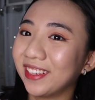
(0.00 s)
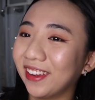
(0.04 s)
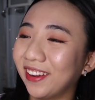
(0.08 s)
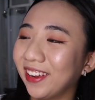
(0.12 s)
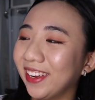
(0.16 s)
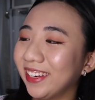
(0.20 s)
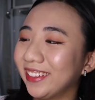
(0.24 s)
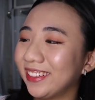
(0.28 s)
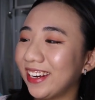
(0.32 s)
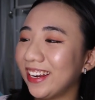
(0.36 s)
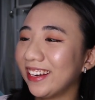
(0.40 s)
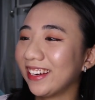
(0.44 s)

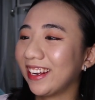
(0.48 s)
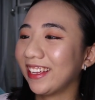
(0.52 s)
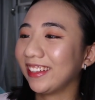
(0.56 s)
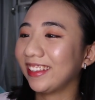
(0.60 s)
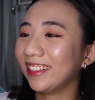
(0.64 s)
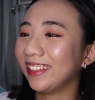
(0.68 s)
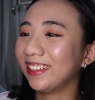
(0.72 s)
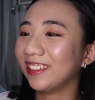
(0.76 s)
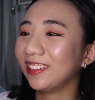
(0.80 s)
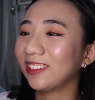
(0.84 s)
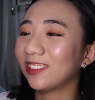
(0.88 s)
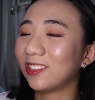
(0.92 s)
Okay, try
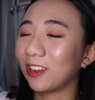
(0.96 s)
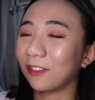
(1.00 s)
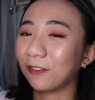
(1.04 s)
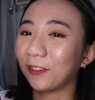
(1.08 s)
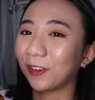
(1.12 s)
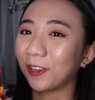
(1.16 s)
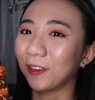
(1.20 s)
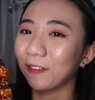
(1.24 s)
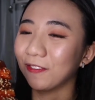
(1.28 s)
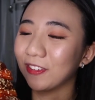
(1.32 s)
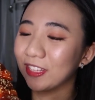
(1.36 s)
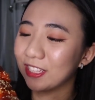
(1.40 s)
natin yung
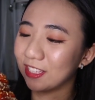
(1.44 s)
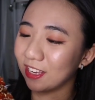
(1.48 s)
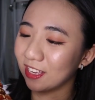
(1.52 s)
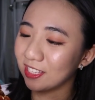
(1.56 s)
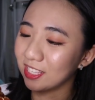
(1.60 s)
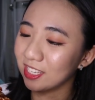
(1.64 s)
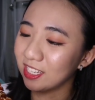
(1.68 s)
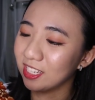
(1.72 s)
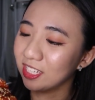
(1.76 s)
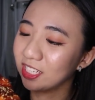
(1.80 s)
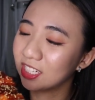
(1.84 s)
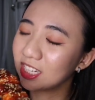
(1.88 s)
tteokbokki with
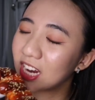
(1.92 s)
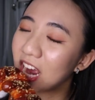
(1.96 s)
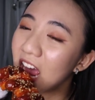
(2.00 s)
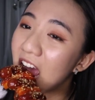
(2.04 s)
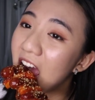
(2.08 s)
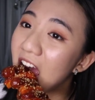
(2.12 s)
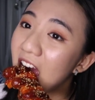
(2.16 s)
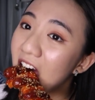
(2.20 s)
sausage.